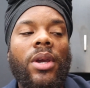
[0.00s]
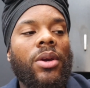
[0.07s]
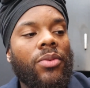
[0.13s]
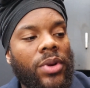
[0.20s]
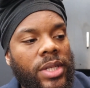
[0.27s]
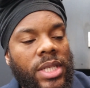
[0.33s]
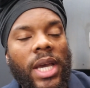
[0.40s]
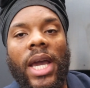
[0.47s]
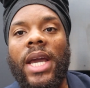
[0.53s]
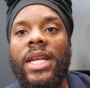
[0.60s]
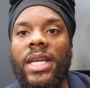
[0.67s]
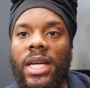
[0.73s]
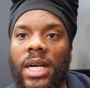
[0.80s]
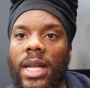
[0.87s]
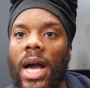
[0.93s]

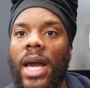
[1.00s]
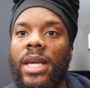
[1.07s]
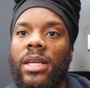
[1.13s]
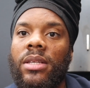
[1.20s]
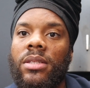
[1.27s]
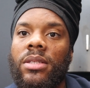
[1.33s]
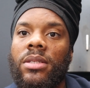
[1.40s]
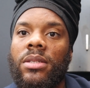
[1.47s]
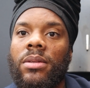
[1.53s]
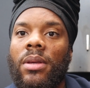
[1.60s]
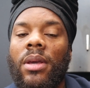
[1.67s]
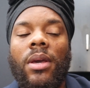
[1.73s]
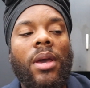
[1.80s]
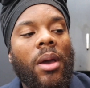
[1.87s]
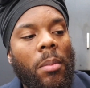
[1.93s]
retaining clients,
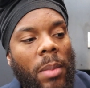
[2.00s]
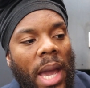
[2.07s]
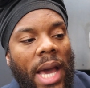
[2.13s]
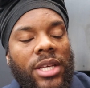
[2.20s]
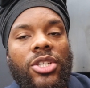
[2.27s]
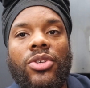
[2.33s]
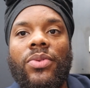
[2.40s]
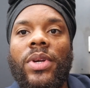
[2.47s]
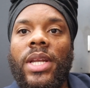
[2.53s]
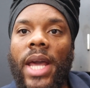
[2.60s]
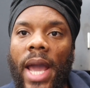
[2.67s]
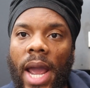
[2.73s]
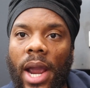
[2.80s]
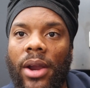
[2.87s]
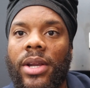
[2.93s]
mastering the
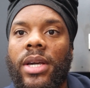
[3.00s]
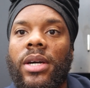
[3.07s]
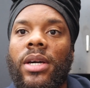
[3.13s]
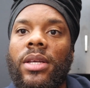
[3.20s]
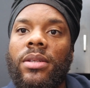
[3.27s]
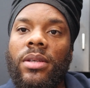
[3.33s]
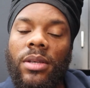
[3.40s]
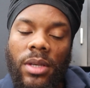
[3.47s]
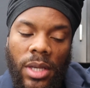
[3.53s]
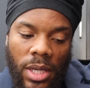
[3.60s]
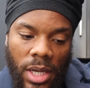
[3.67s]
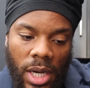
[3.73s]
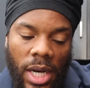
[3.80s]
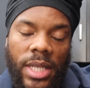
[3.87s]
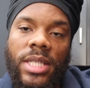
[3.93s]
haircut,
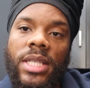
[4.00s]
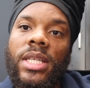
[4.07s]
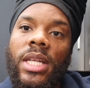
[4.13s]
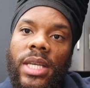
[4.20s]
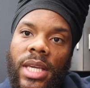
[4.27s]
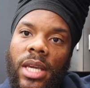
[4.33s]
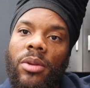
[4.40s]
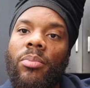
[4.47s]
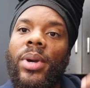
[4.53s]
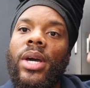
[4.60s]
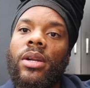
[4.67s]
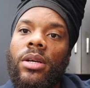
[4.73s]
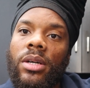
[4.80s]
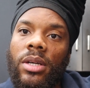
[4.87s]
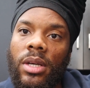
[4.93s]
constantly getting
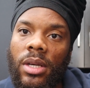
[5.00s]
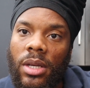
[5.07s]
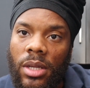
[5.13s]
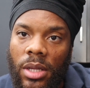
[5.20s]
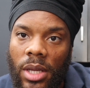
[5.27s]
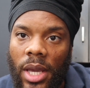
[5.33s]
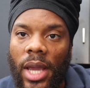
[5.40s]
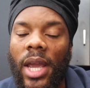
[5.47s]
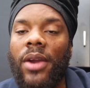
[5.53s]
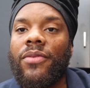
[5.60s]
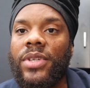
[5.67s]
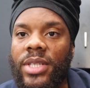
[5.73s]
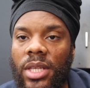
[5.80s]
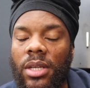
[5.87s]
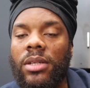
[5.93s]
better every
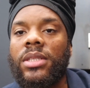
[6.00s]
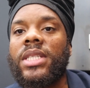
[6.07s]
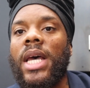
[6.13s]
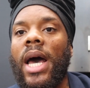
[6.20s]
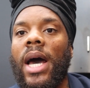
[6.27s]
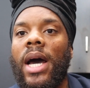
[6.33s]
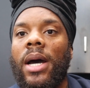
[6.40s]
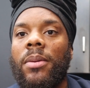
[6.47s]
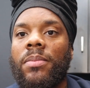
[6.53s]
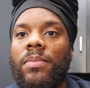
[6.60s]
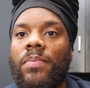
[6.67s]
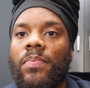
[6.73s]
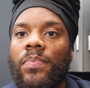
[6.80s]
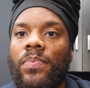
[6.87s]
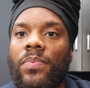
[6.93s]
single time,
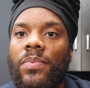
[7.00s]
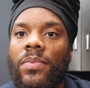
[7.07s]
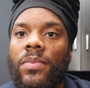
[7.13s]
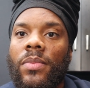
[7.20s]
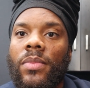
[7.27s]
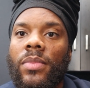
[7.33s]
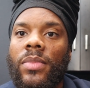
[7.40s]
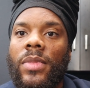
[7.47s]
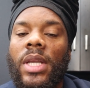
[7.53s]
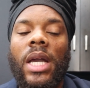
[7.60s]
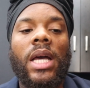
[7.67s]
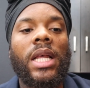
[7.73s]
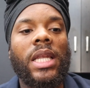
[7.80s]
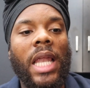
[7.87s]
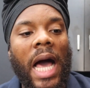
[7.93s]

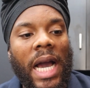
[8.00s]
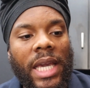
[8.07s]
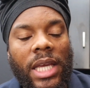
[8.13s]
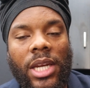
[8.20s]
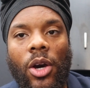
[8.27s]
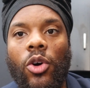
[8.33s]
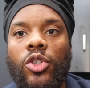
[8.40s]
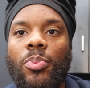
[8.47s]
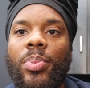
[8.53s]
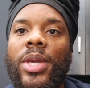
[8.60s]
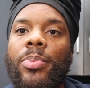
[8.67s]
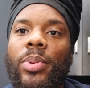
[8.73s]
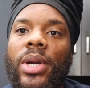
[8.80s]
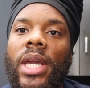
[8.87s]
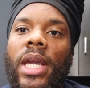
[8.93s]
locking those
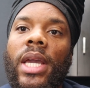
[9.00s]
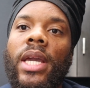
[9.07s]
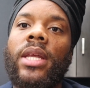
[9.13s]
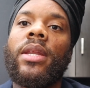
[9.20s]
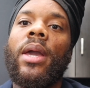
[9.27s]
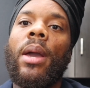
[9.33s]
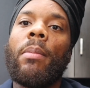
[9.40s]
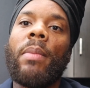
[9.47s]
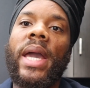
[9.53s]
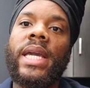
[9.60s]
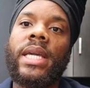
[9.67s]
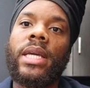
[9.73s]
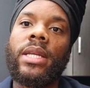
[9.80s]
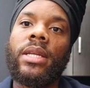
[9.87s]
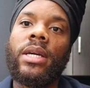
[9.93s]
people in,
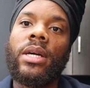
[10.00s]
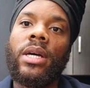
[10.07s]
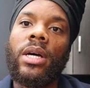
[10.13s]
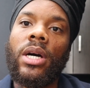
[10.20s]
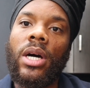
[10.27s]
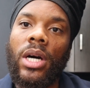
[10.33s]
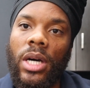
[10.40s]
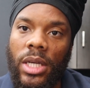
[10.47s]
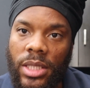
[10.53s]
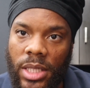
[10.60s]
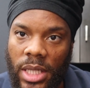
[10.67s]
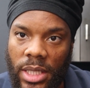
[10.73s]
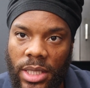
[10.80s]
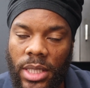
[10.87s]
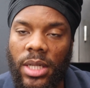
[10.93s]
making a
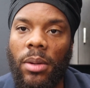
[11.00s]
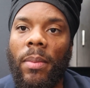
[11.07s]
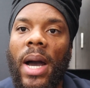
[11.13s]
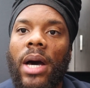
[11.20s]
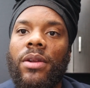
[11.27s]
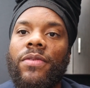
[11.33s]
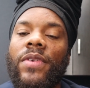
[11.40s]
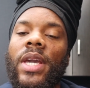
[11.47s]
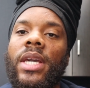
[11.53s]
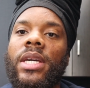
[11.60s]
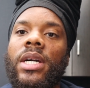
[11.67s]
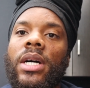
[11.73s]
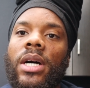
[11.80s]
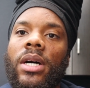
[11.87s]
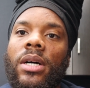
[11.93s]
decent amount of
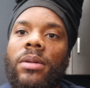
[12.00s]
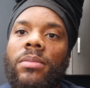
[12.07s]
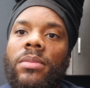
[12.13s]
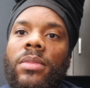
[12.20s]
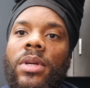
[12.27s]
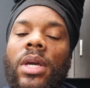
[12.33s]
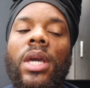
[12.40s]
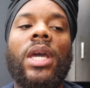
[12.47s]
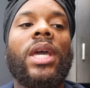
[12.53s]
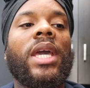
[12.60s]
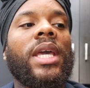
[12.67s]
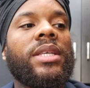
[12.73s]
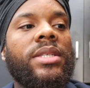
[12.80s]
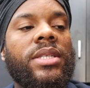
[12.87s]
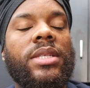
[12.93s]
income,
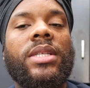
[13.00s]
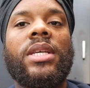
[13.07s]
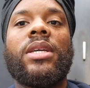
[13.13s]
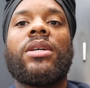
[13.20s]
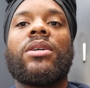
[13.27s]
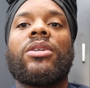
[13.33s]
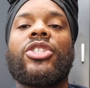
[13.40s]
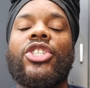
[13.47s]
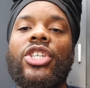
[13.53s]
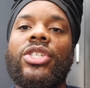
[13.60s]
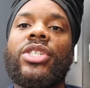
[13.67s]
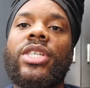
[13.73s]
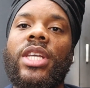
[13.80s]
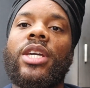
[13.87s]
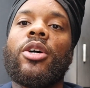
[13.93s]
should
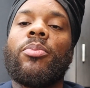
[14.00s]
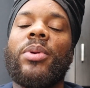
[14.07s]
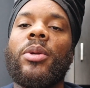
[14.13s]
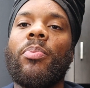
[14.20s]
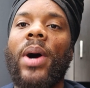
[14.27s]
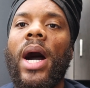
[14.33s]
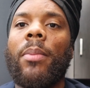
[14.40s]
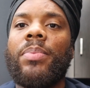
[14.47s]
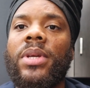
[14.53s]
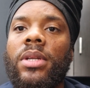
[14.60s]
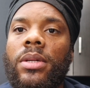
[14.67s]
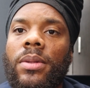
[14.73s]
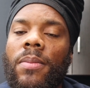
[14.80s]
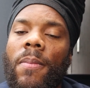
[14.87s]
still be popular.